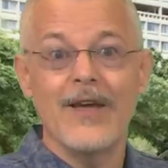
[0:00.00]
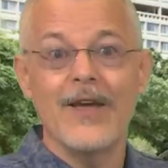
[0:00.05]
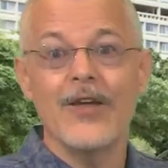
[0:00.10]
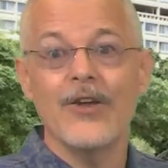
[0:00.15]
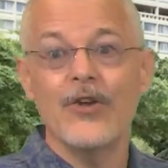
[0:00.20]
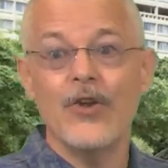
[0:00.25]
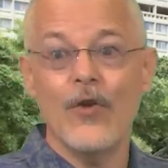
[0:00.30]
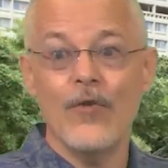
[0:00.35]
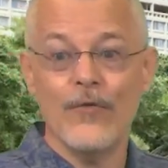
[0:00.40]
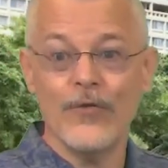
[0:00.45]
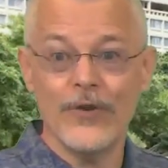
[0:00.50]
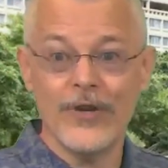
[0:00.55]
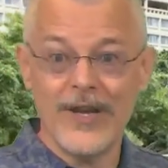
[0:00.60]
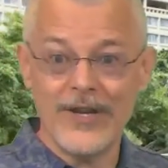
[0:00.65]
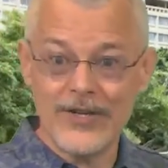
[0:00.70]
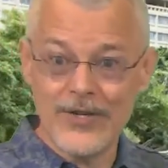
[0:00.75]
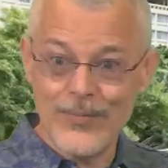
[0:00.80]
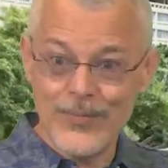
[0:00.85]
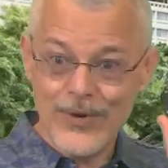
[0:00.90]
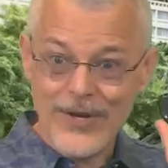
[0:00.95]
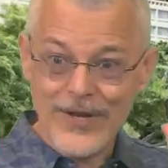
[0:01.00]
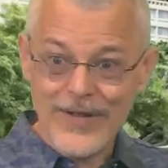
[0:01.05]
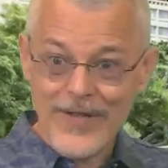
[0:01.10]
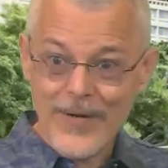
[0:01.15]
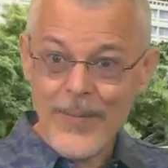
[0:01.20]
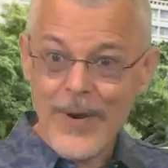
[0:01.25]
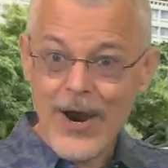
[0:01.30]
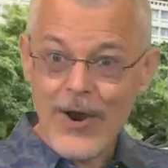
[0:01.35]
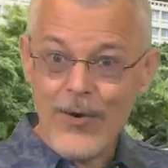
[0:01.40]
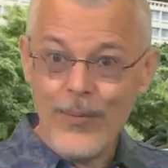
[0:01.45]
Don't forget to bring the
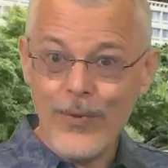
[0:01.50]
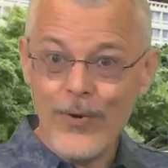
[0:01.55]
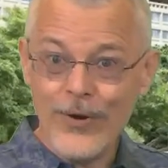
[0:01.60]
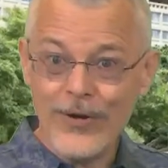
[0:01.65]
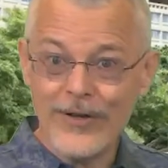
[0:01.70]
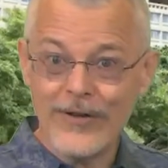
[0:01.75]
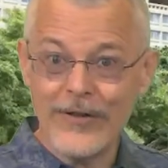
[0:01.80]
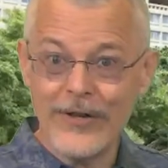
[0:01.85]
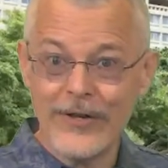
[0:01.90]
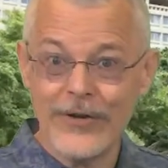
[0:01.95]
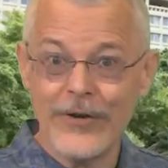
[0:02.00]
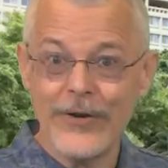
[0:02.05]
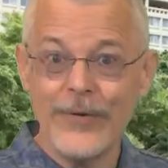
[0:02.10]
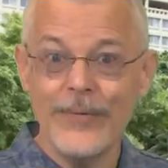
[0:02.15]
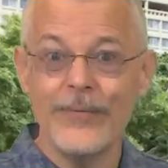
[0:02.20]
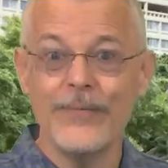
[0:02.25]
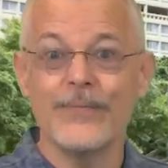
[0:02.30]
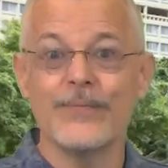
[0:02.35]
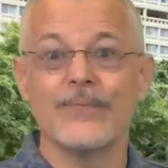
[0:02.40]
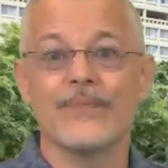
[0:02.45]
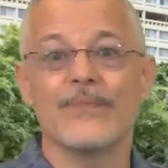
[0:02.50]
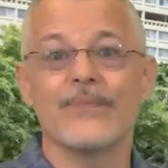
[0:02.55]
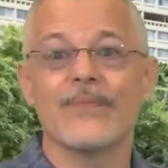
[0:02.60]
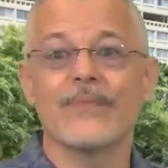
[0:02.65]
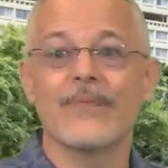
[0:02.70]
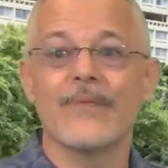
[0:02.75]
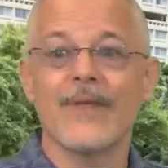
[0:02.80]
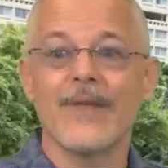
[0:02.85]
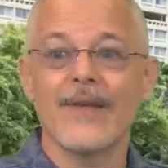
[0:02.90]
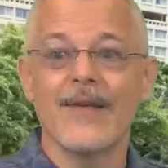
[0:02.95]
PowerPoint clicker.
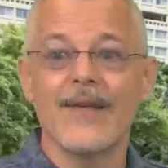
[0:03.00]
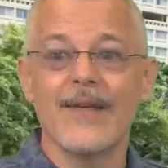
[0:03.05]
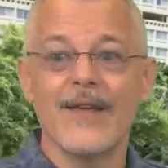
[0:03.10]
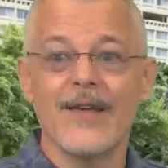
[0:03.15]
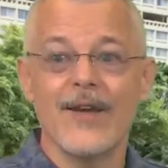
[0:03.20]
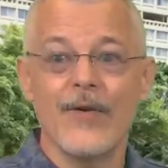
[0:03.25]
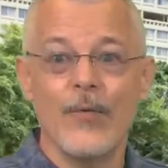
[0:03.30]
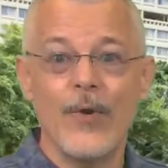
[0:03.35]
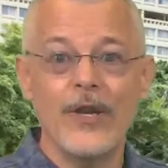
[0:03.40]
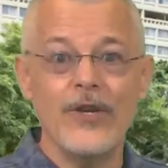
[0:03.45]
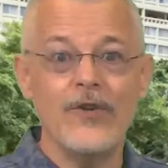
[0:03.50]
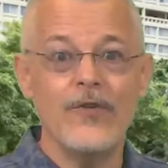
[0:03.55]
When you